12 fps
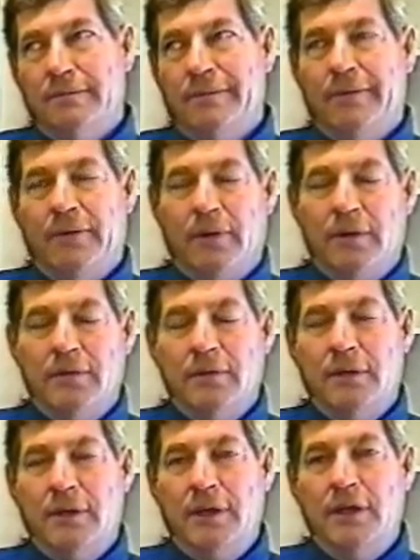there are
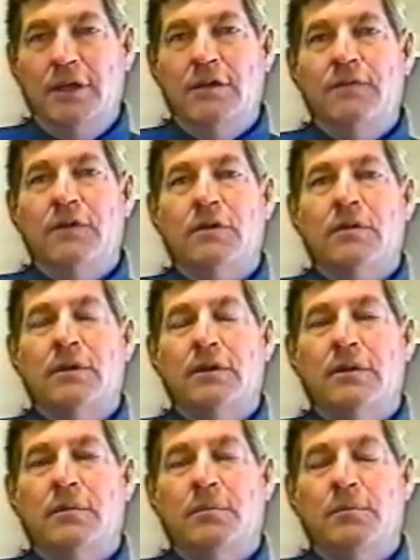any of
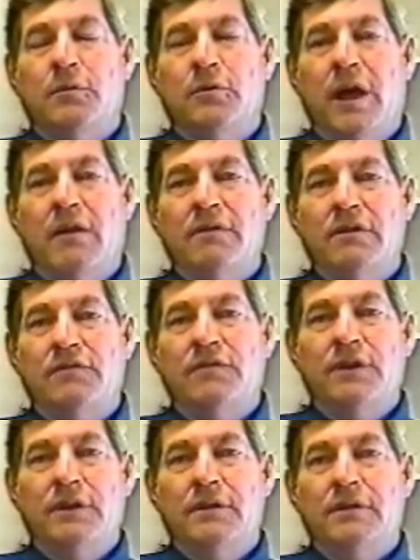your gravity
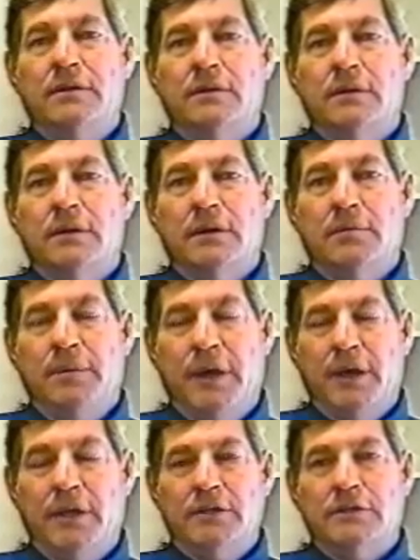feed
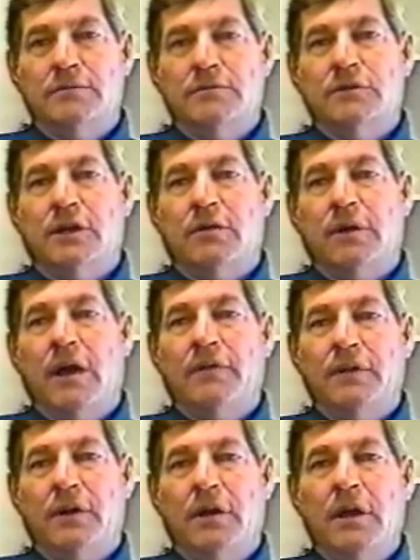mechanisms that are out
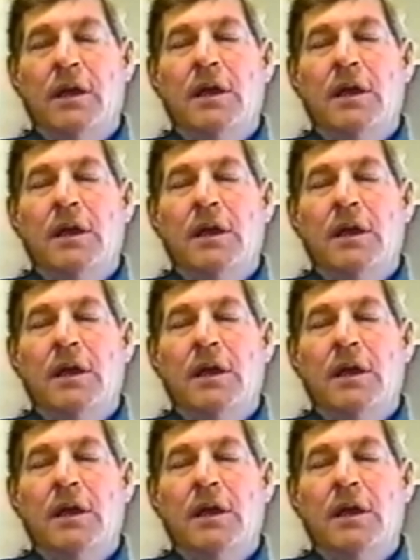there.